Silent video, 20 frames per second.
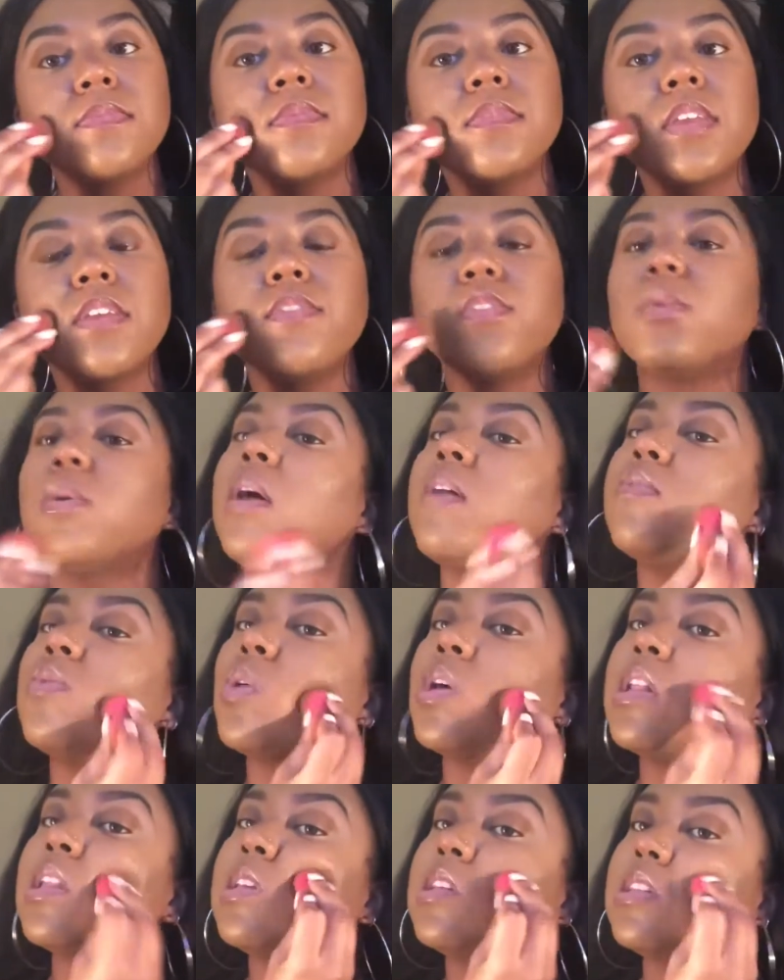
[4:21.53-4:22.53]
If you have
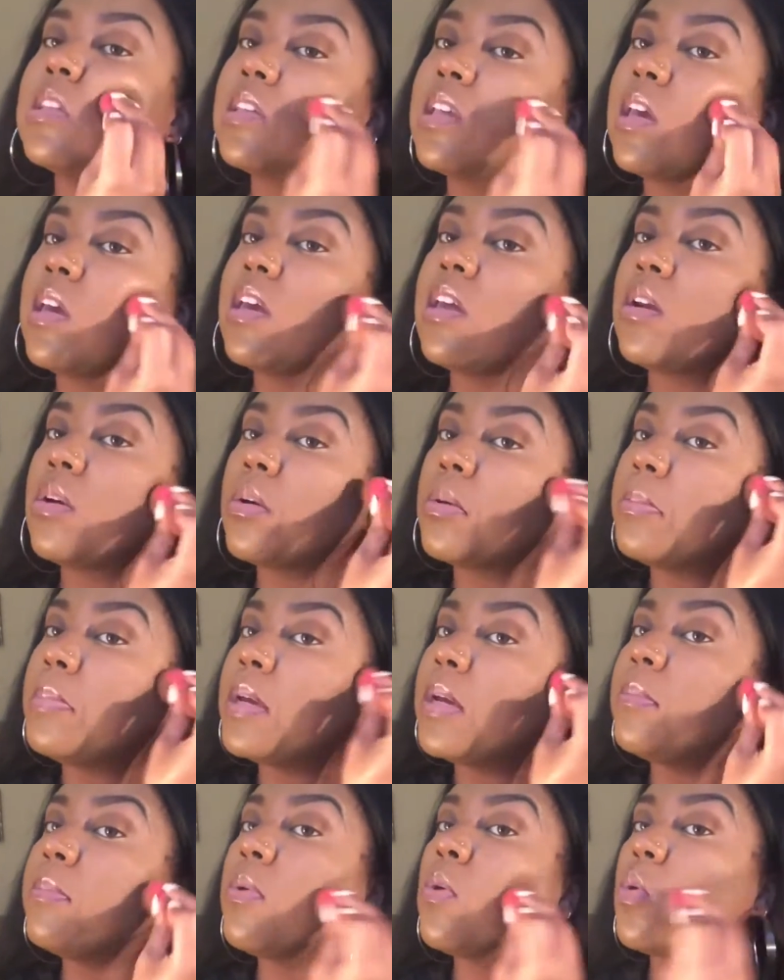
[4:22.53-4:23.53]
oily skin or
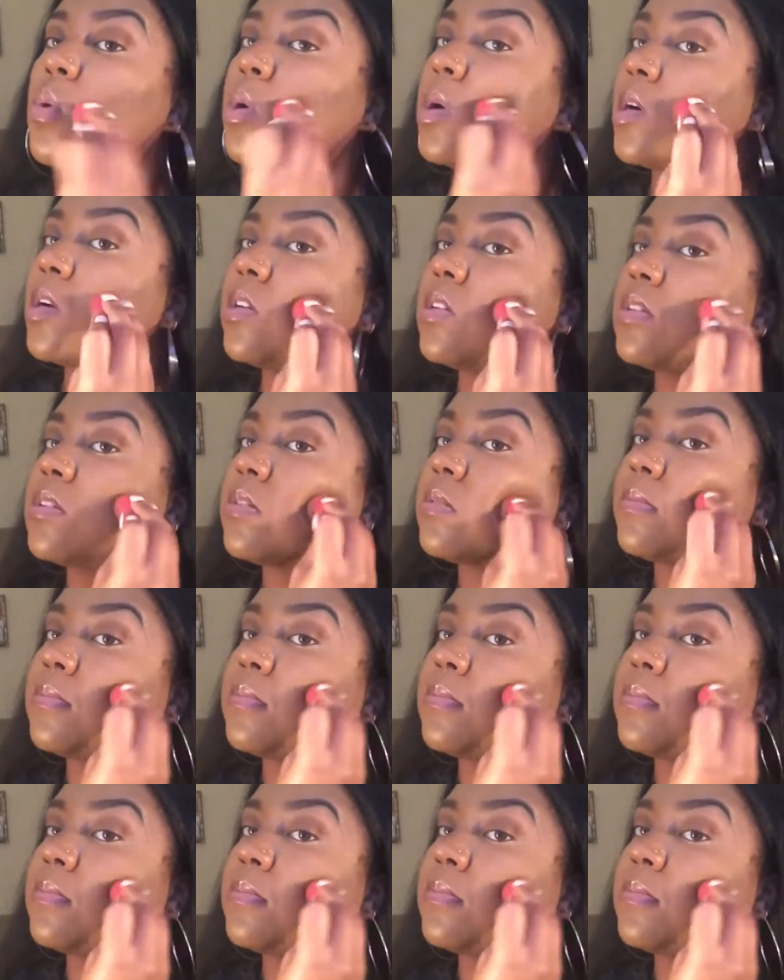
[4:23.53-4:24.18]
big pores,